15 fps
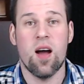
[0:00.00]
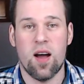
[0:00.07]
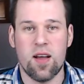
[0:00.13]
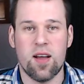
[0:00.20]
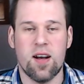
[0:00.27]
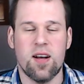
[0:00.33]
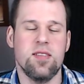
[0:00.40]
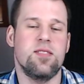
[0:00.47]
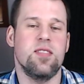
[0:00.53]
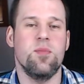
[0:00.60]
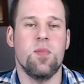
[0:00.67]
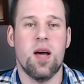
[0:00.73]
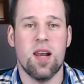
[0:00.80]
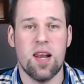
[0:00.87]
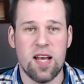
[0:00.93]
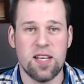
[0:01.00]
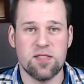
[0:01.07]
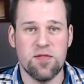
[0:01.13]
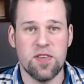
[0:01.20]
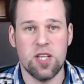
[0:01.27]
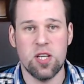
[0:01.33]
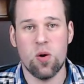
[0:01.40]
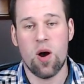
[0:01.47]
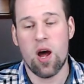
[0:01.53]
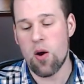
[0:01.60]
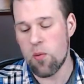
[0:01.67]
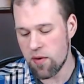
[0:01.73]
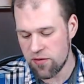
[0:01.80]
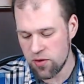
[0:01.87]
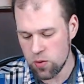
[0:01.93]
Hi guys, in my last video I
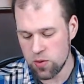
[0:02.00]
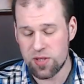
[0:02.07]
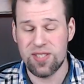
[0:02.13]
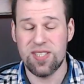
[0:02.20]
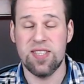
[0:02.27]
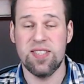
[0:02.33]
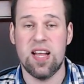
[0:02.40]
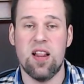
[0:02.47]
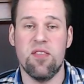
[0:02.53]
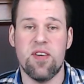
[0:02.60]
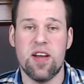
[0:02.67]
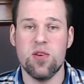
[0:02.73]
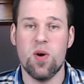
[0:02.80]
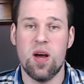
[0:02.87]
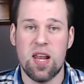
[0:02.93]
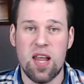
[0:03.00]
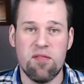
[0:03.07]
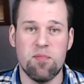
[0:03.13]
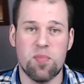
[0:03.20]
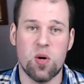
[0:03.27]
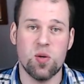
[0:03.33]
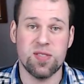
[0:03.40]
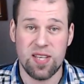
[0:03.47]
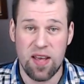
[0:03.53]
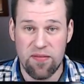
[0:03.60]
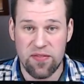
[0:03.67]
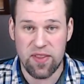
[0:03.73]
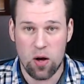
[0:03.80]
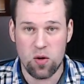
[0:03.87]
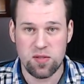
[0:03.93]
reviewed the Dell Venue 11 Pro
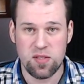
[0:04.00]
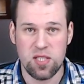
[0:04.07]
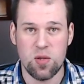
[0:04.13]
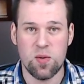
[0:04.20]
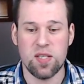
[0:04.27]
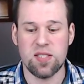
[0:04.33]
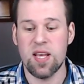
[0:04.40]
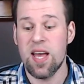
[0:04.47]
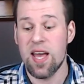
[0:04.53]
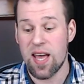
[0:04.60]
7000 series,